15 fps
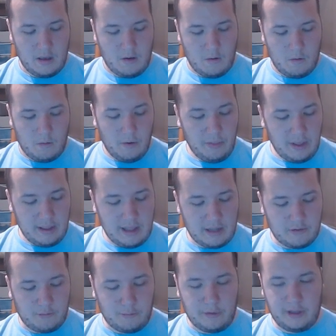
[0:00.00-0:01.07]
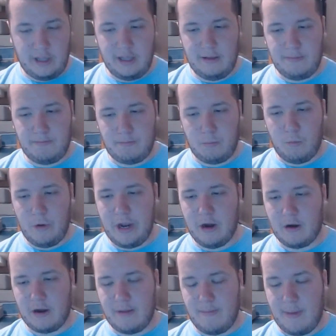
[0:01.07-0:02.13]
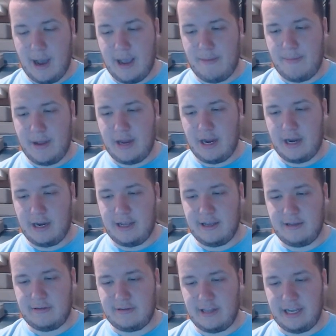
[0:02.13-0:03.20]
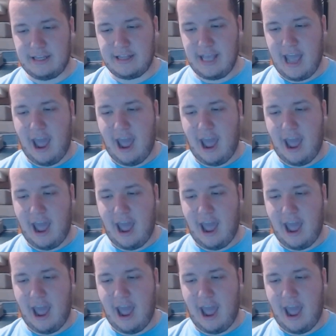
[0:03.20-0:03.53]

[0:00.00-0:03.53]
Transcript: One thing that's really weird in my opinion is like the